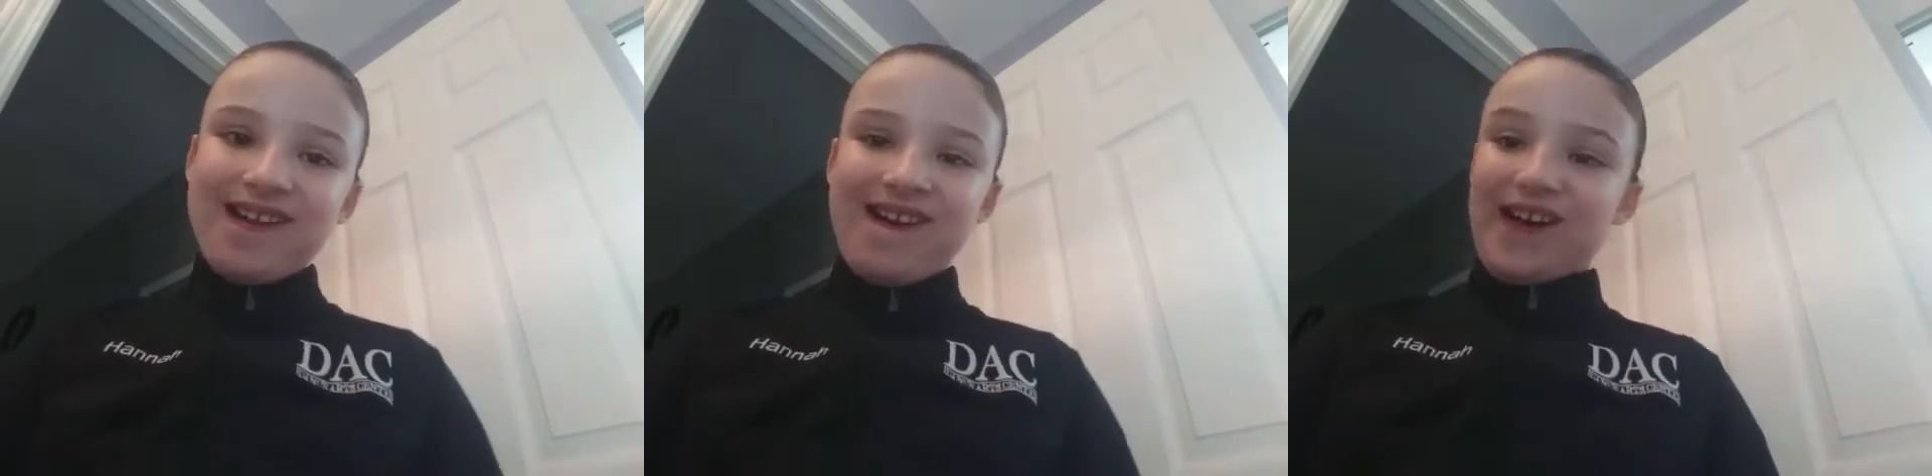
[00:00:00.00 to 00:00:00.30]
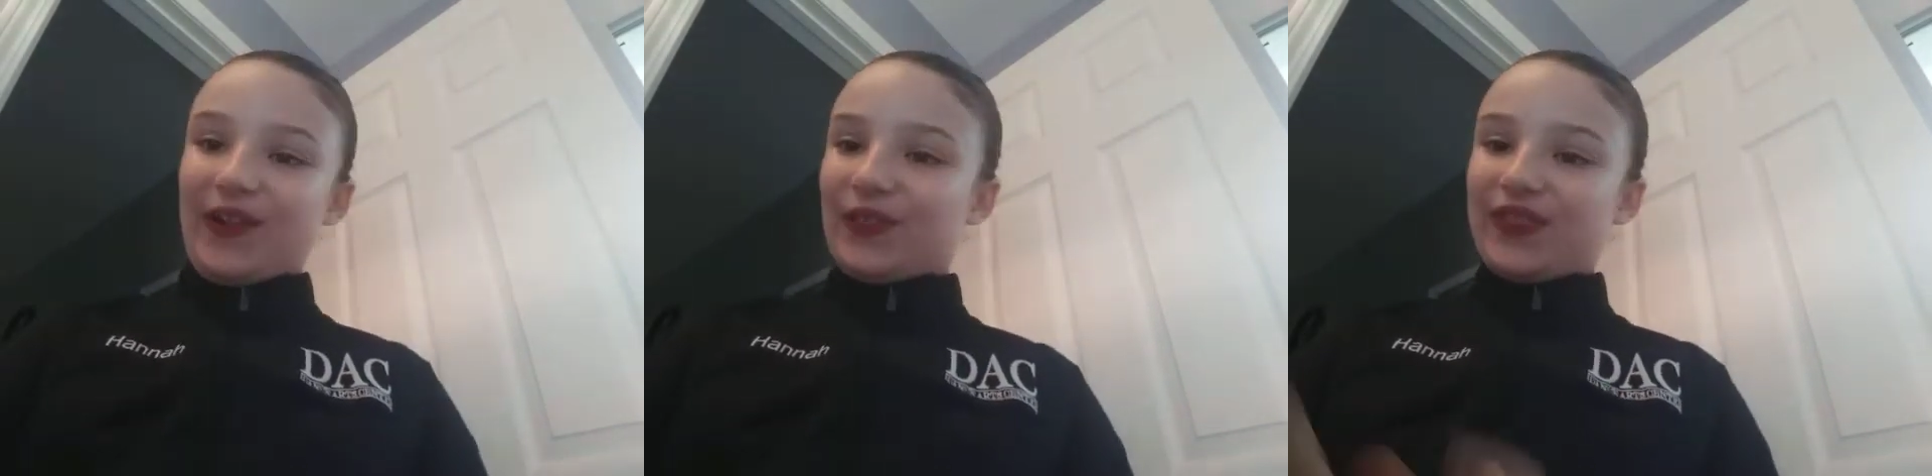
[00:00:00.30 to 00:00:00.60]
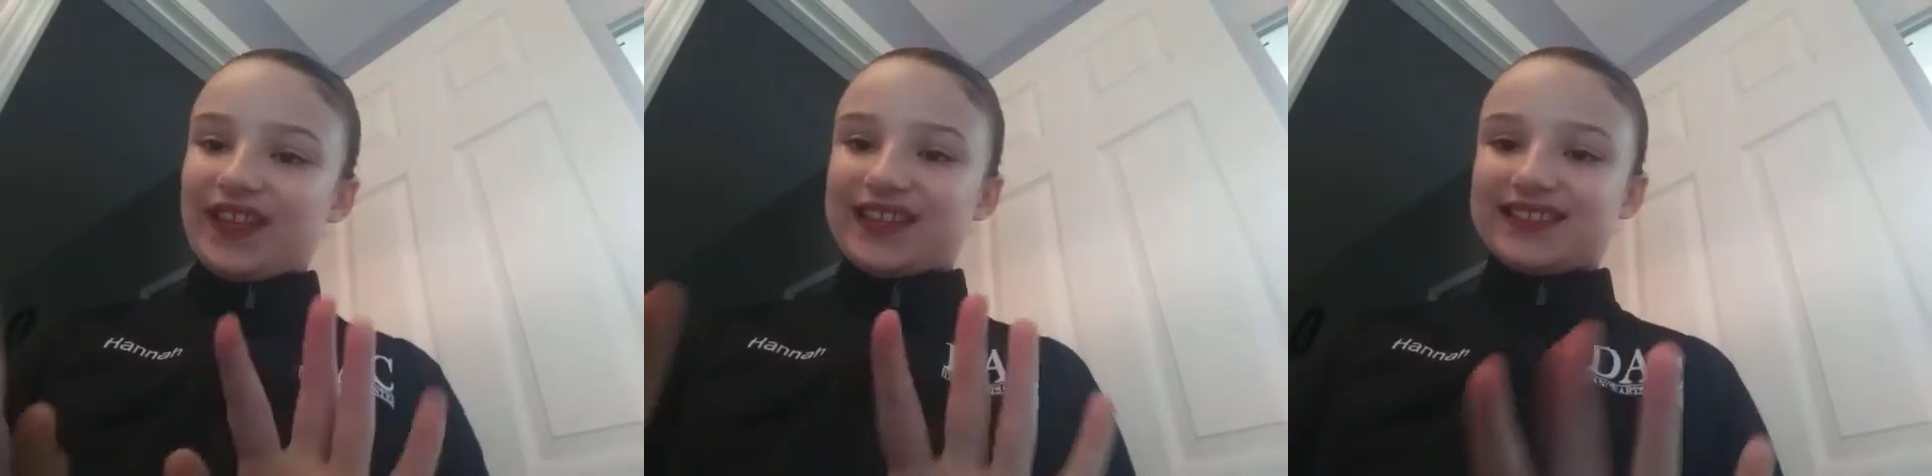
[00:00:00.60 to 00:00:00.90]
on
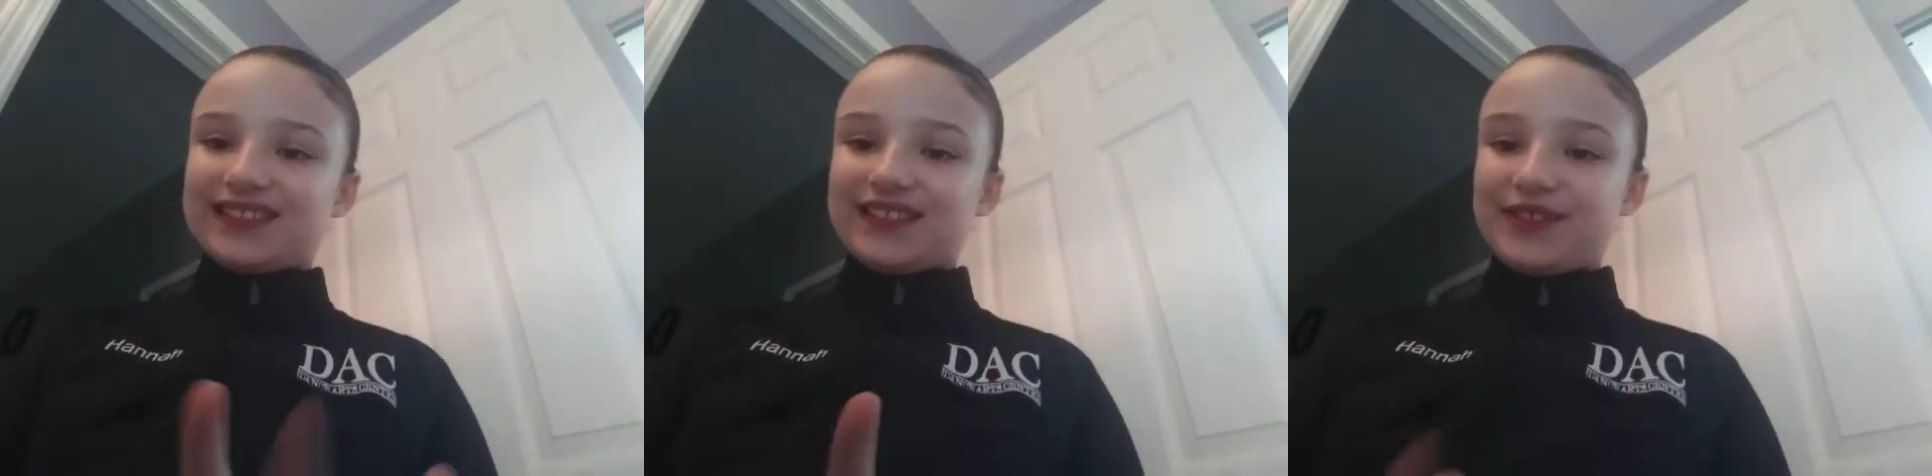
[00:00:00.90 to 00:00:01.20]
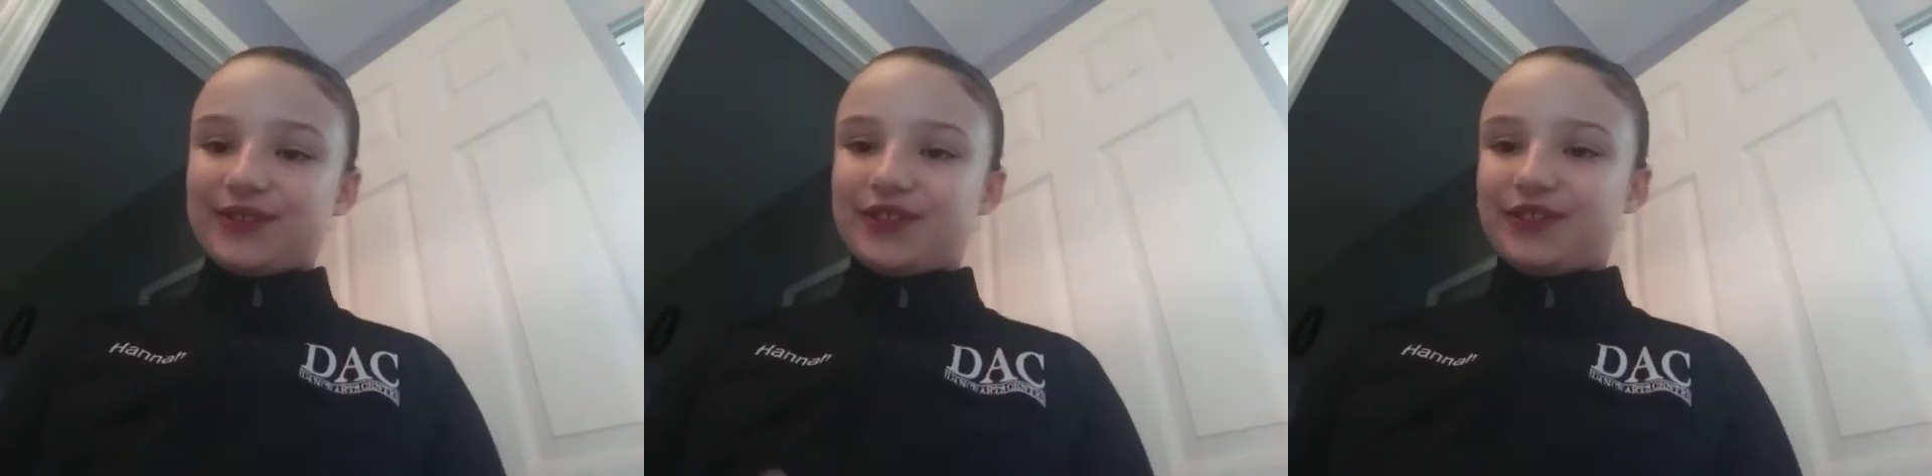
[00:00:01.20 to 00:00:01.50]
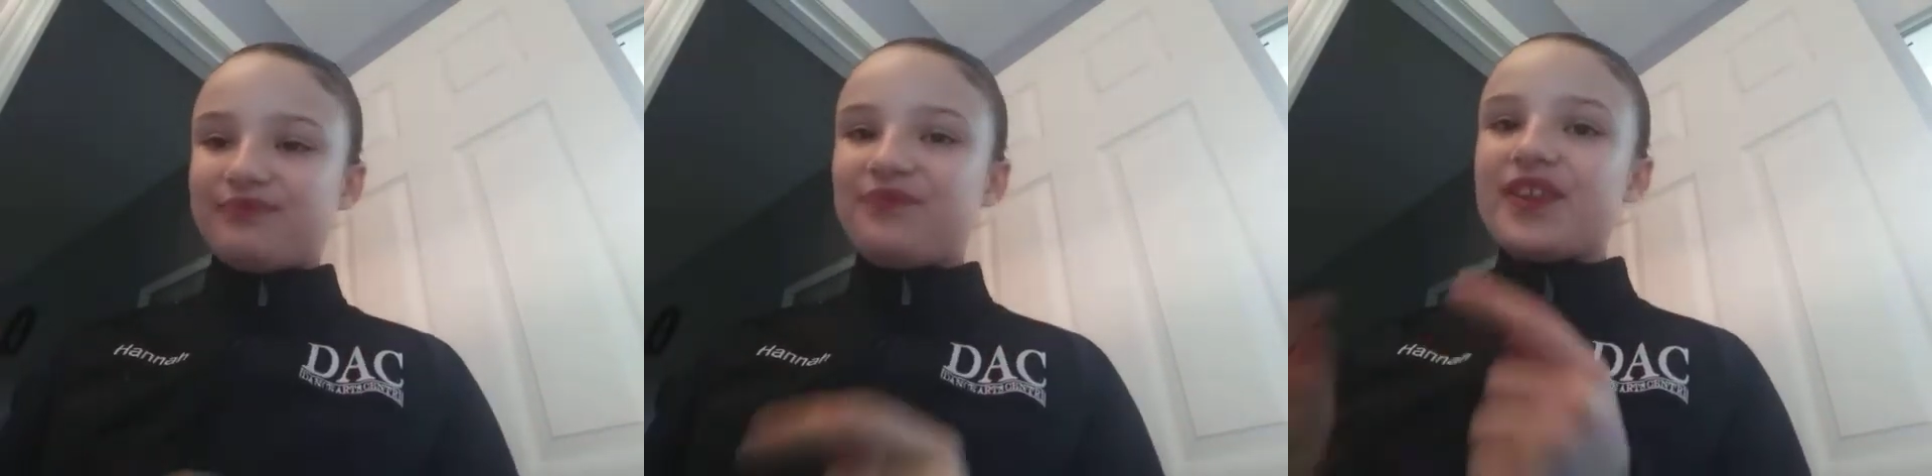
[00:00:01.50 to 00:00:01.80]
this
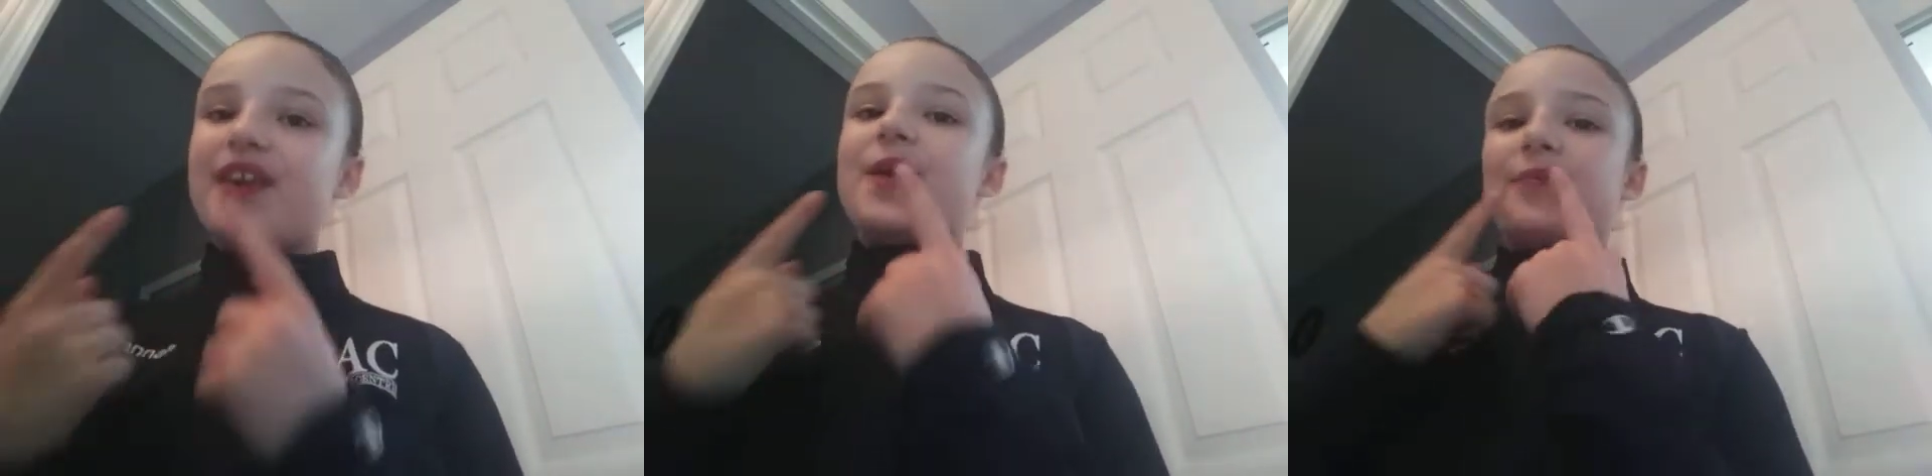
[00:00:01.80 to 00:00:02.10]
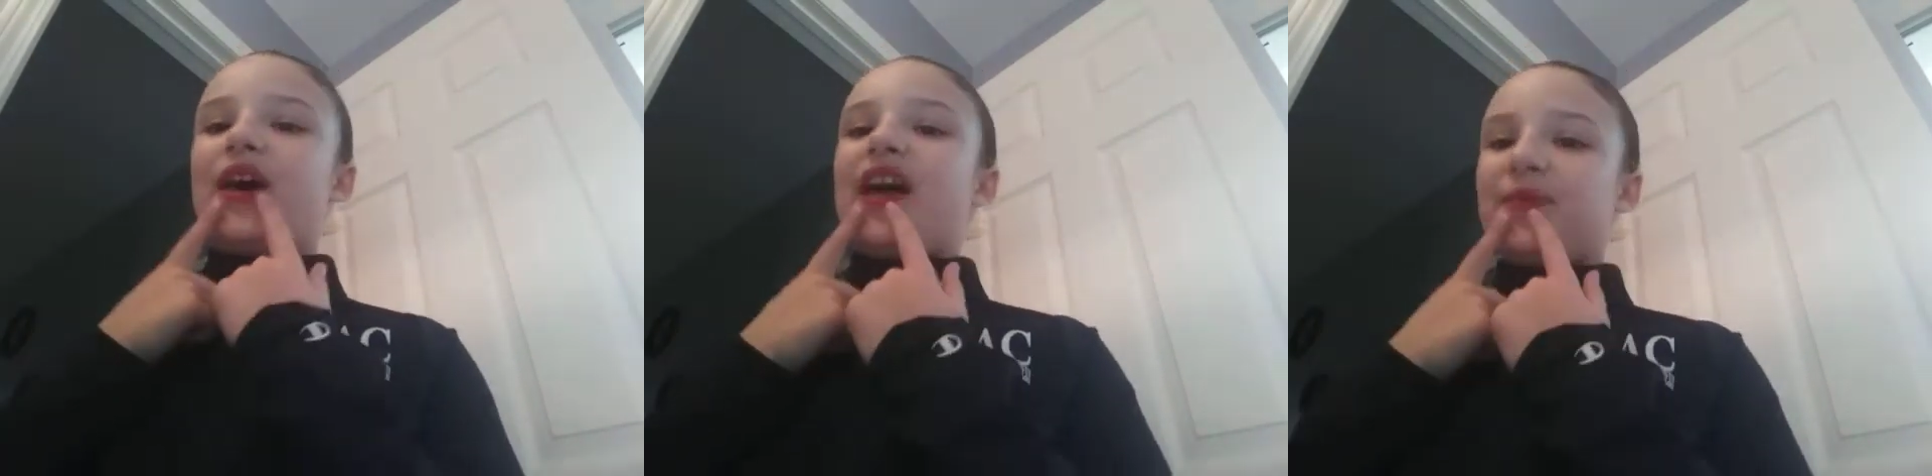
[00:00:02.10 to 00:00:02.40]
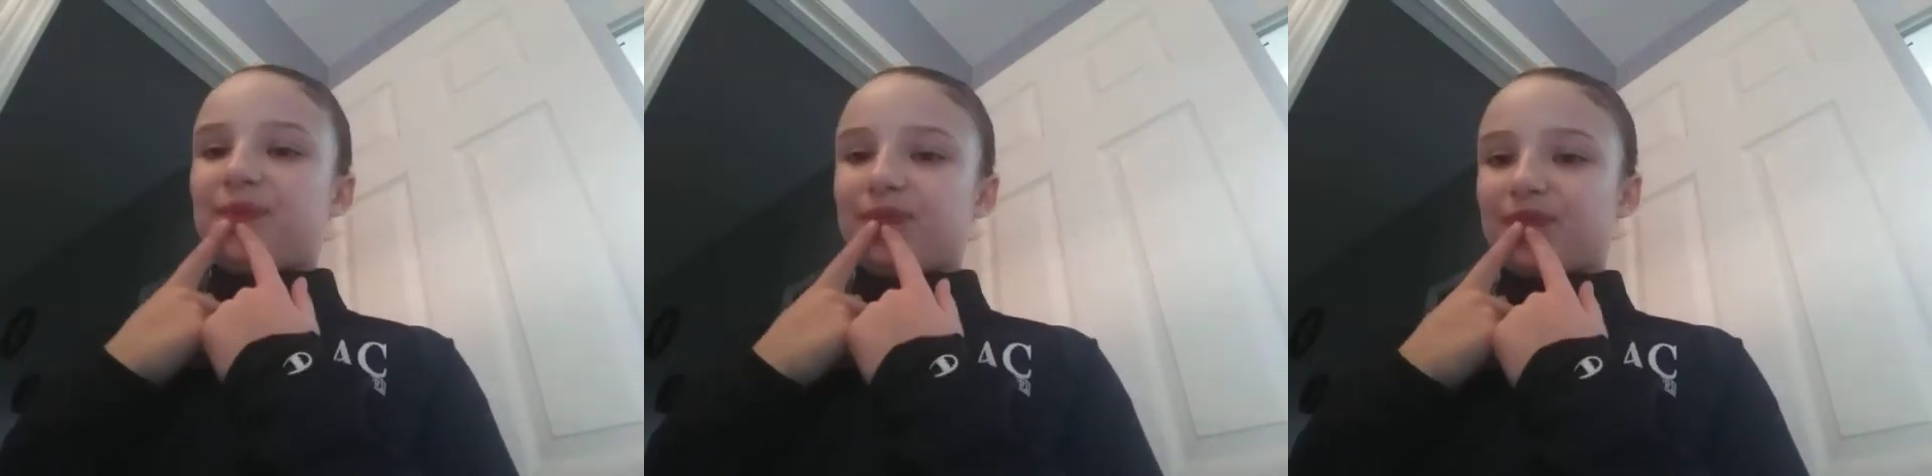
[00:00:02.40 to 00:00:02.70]
YouTube, but